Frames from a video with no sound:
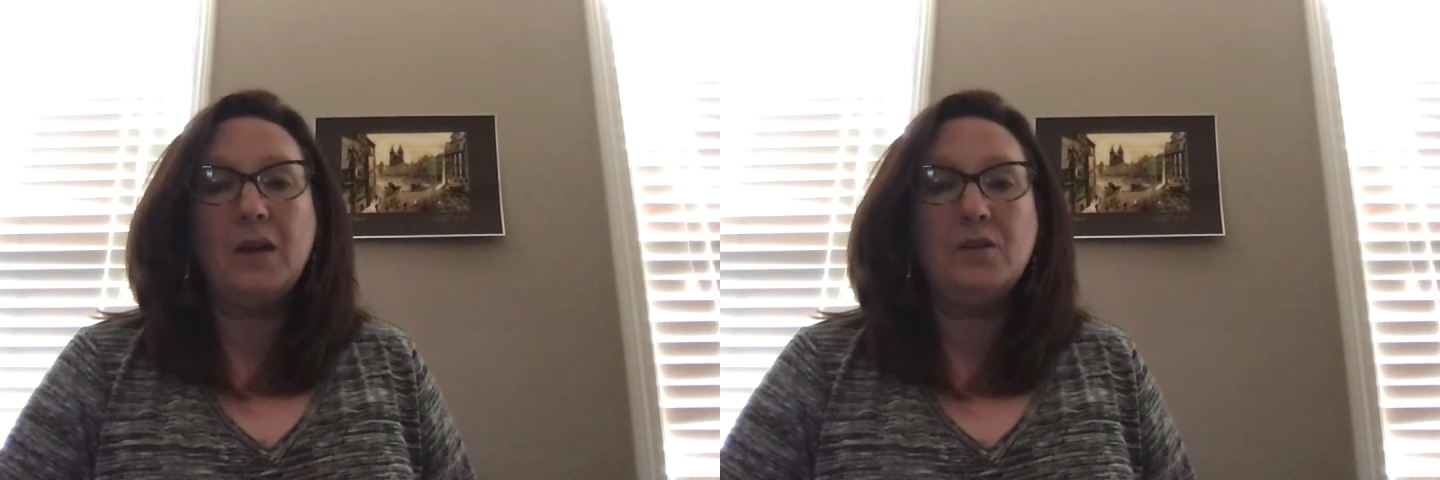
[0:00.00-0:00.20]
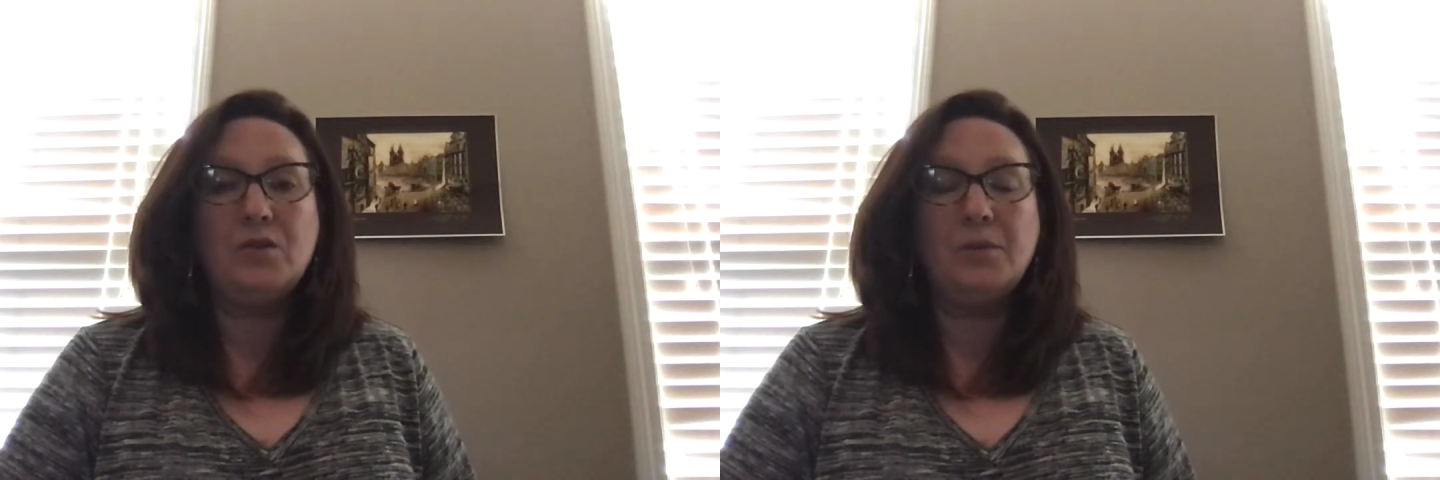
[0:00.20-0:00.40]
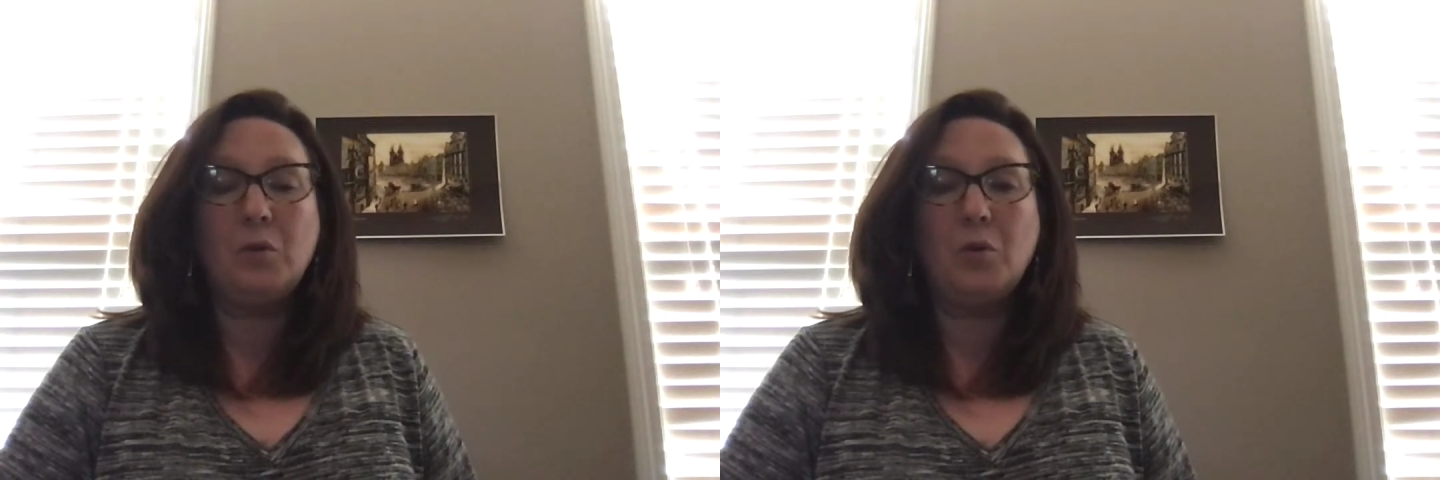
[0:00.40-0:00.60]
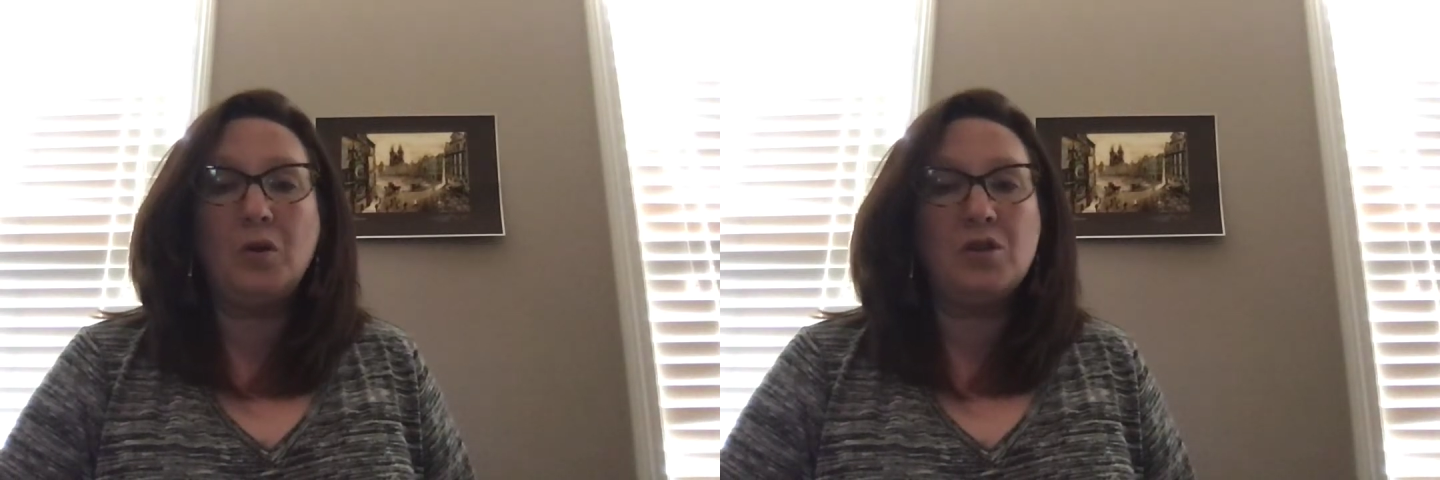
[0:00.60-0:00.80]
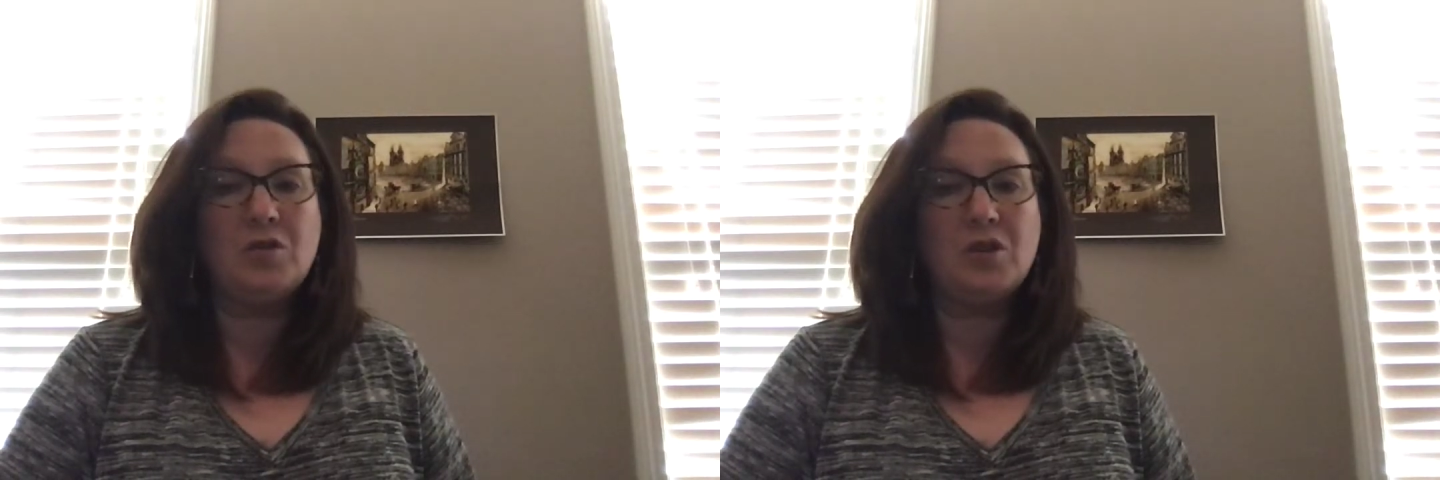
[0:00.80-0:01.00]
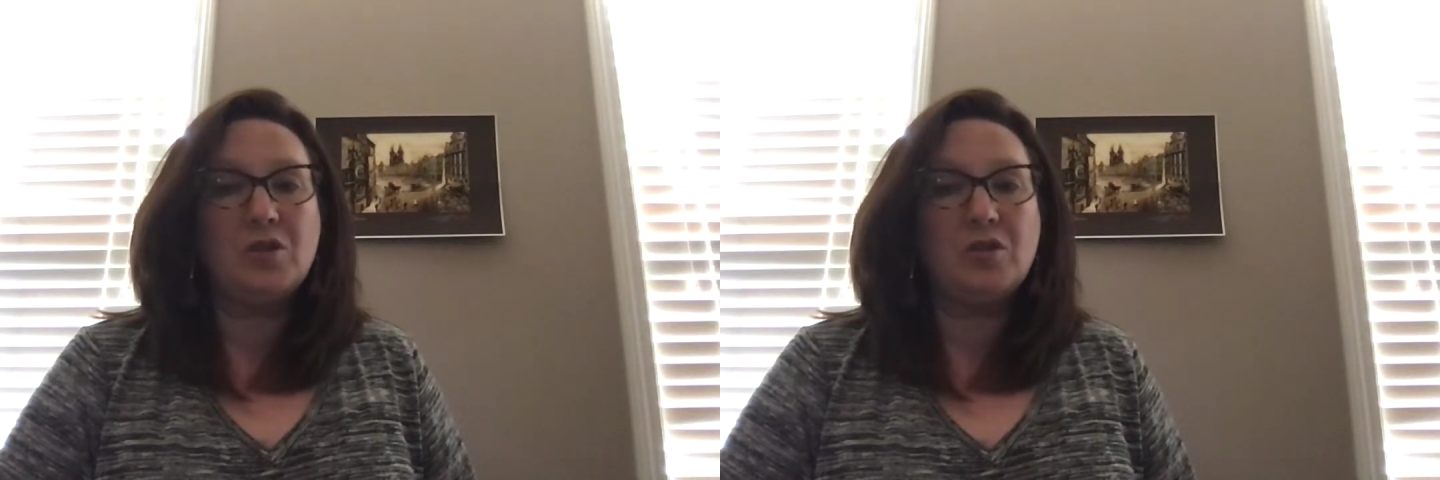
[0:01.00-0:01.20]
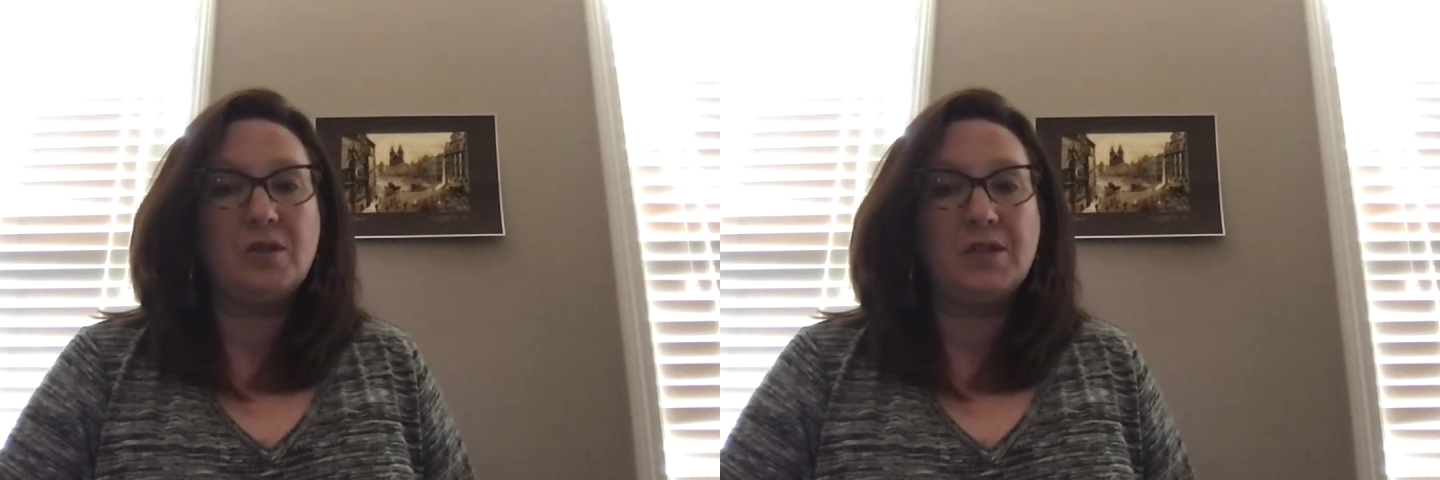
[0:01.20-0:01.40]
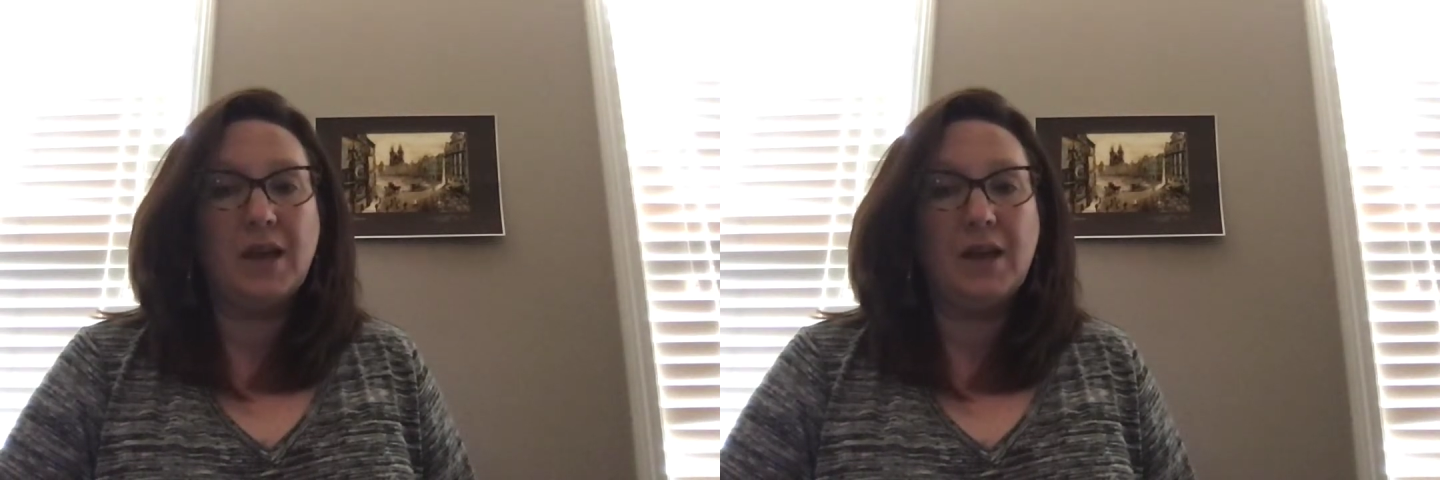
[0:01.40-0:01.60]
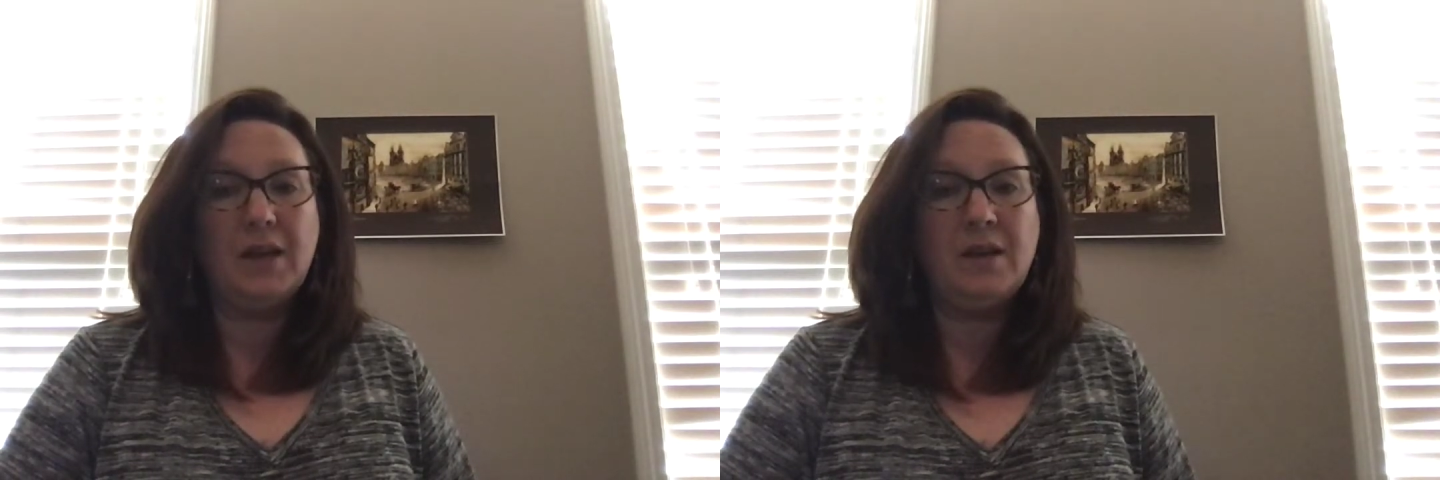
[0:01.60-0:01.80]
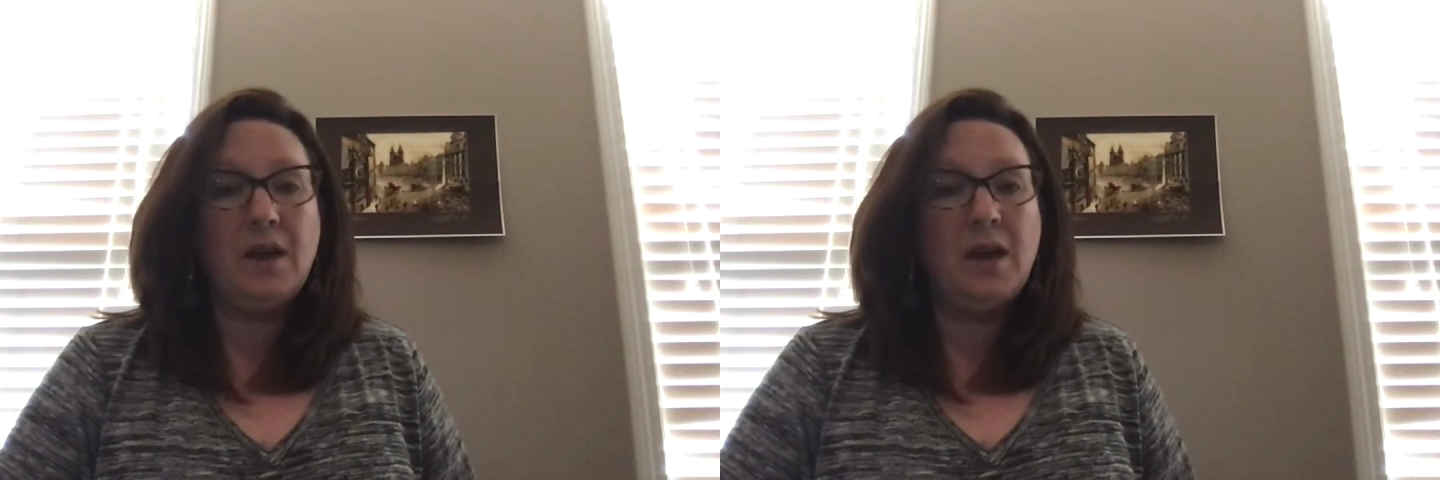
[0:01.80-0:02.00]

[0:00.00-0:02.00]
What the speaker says: due to poor instructional design,